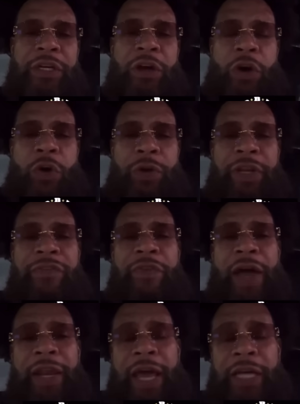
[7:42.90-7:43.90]
on it
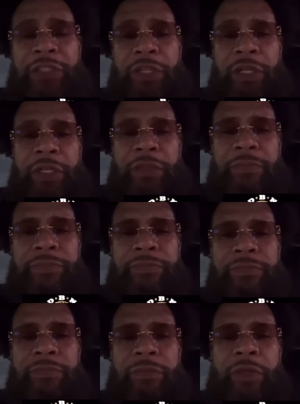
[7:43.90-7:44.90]
financially,
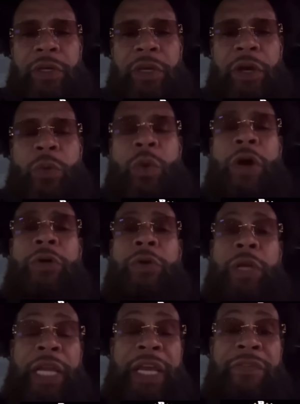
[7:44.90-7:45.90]
while
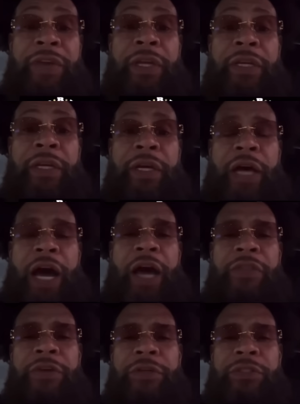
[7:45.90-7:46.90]
leaving
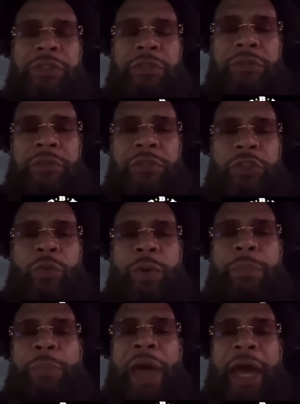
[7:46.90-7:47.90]
others to
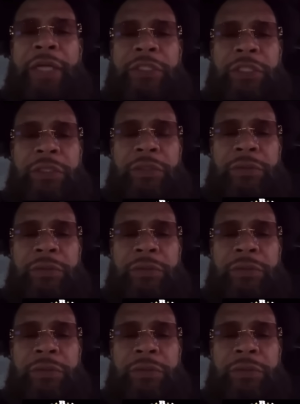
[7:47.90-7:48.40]
repatch